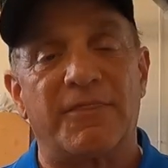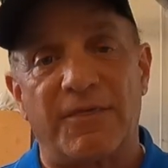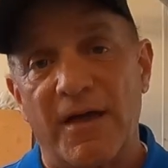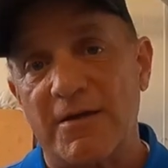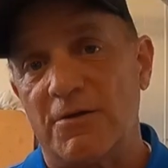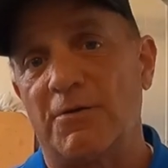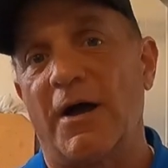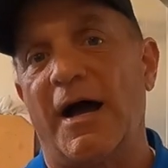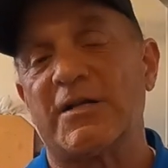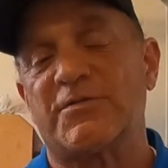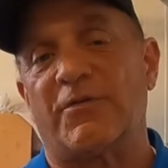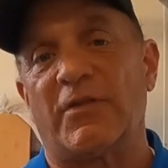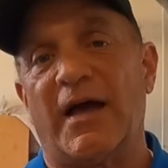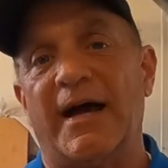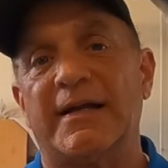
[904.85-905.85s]
Thank you guys
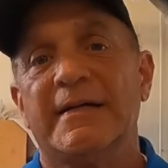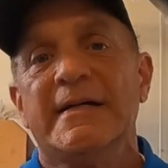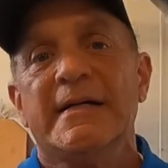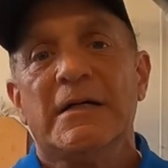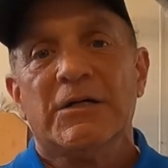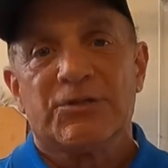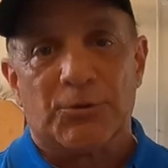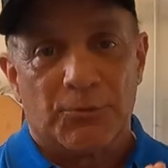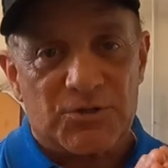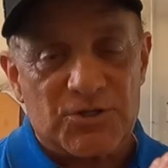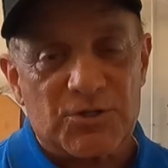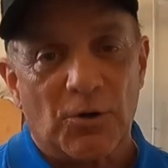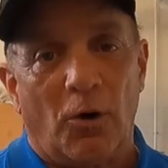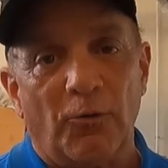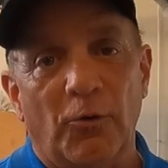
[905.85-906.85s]
for that, to
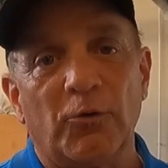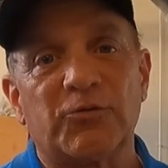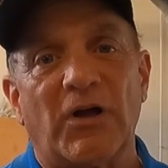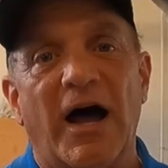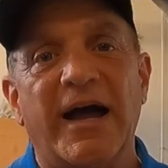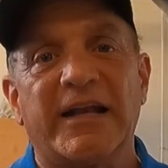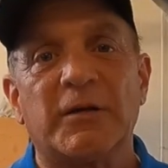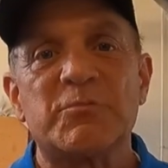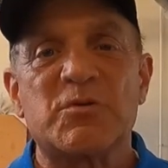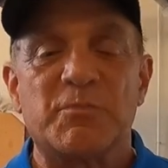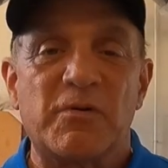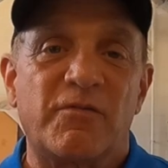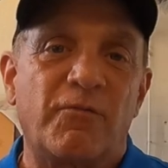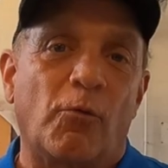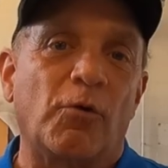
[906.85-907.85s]
install those items
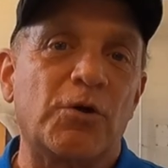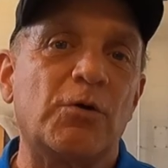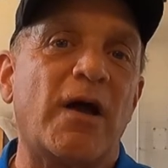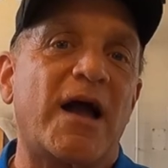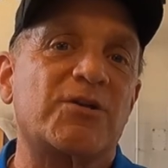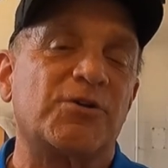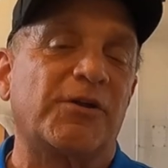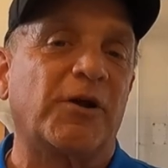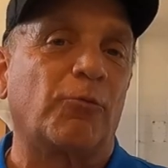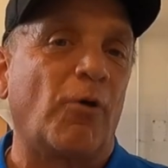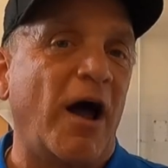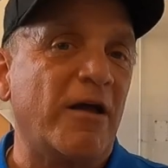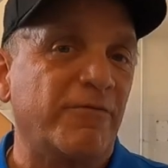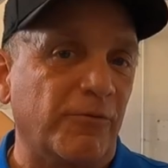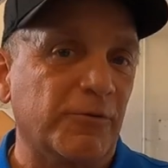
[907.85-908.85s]
before you actually
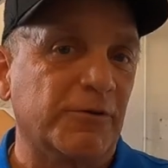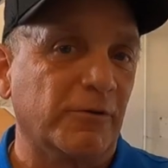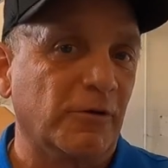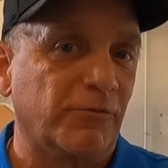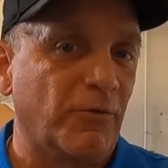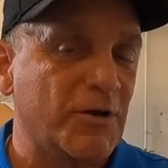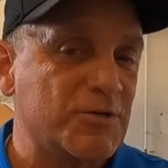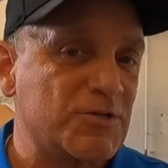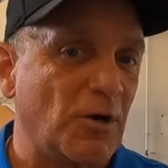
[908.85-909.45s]
arrive for delivery.